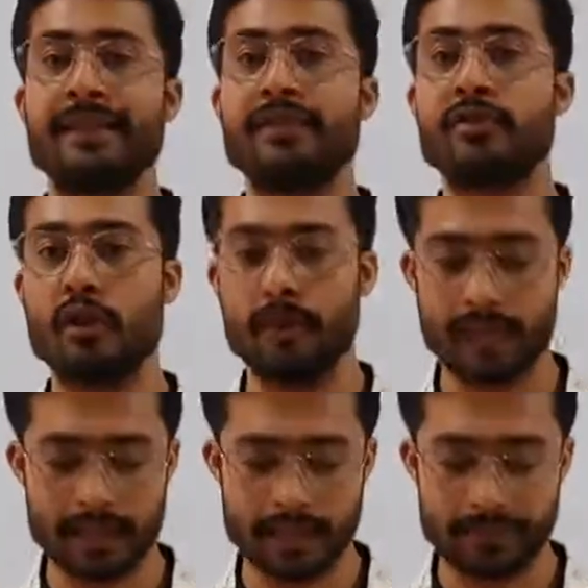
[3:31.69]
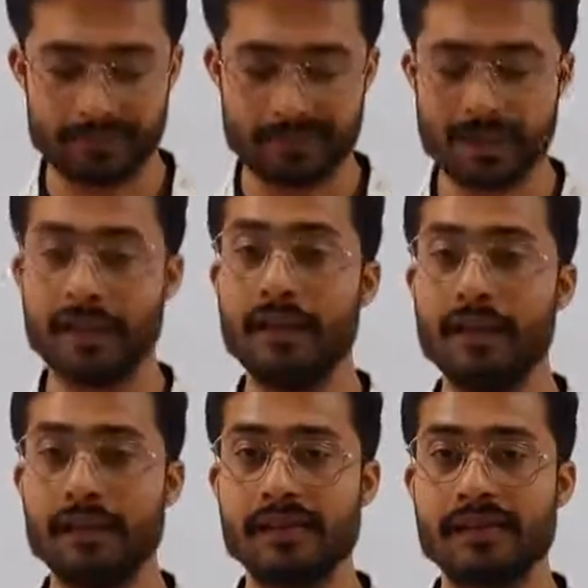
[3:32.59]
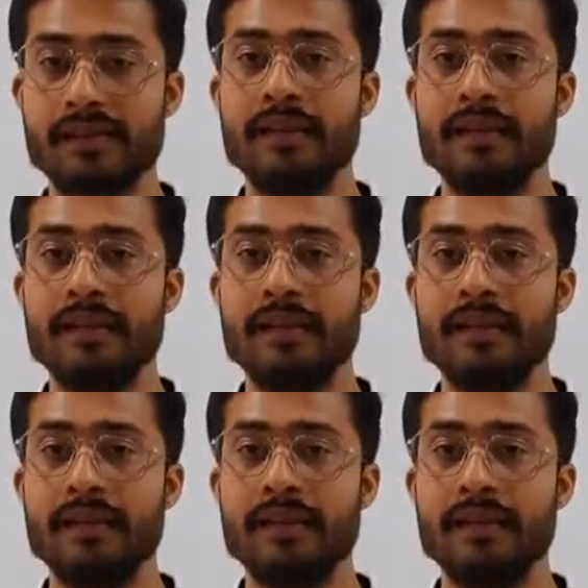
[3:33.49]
stomata, lungs,